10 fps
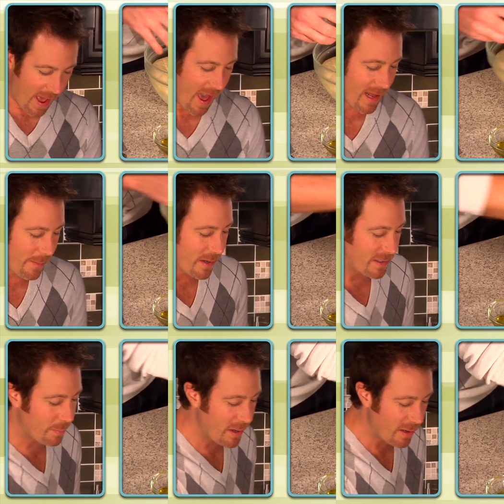And I'm going to
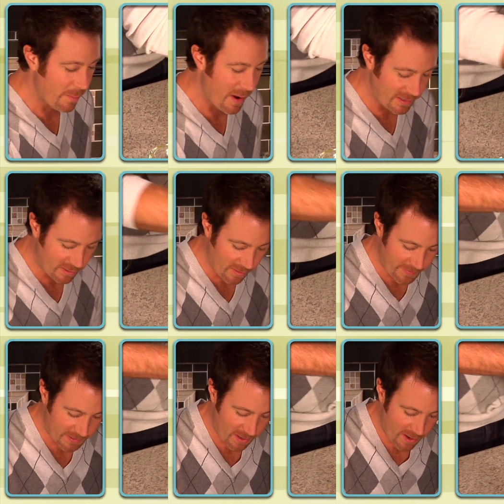sprinkle my
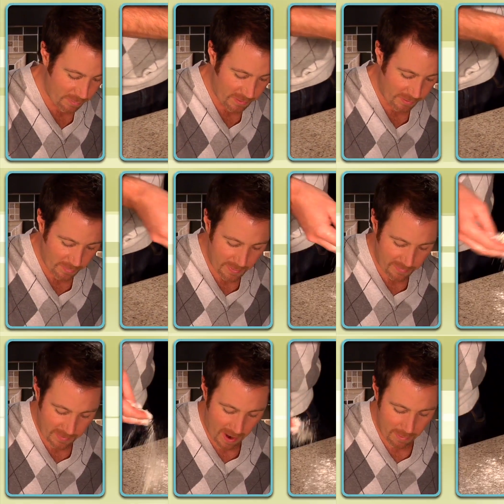surface area with a little bit of
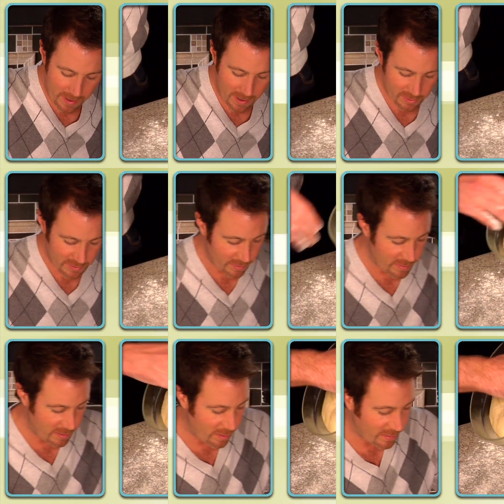flour here, just so
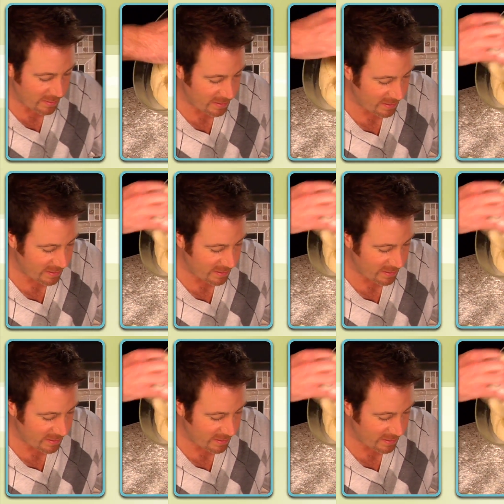the dough doesn't